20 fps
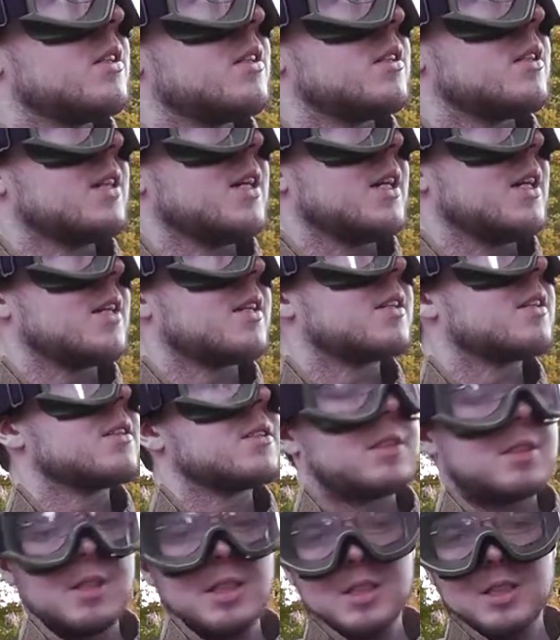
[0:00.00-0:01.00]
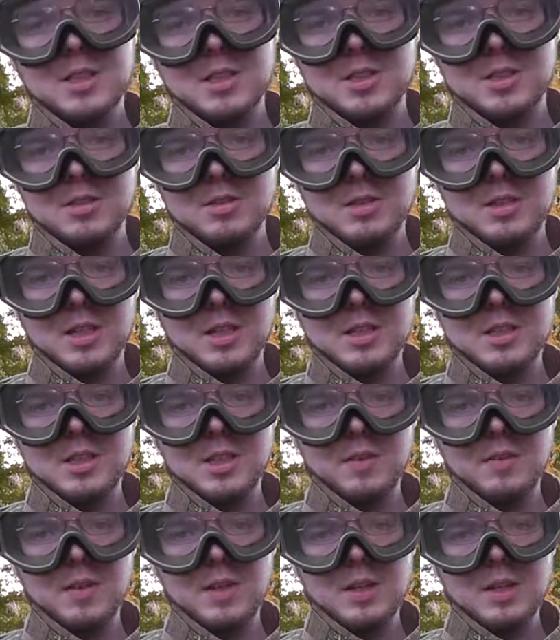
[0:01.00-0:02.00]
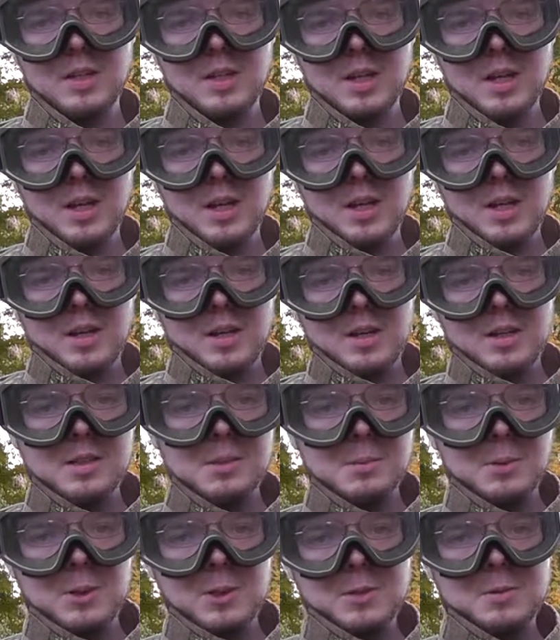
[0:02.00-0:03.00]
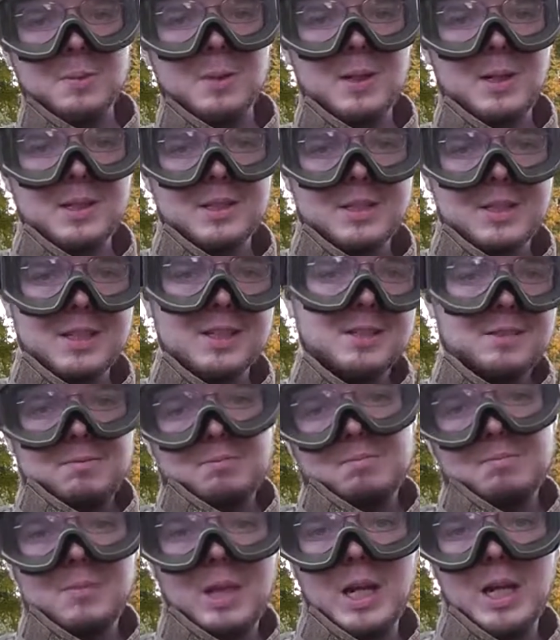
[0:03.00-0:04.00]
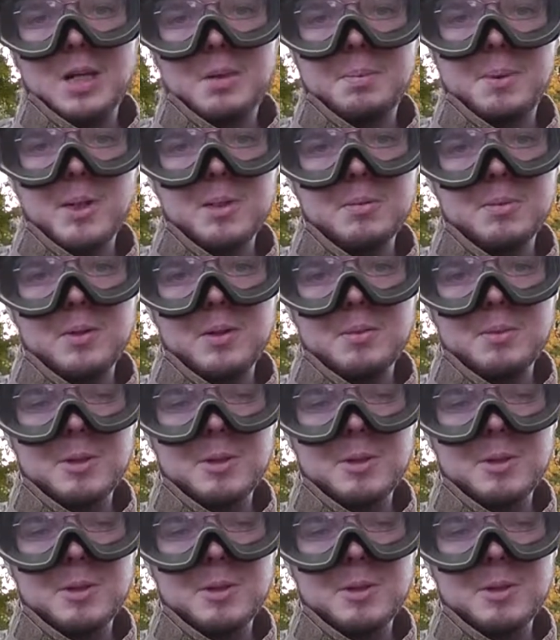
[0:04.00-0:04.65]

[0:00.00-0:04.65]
yeah, so that's the shooting test of it. I'm gonna bring this back inside and take it apart pretty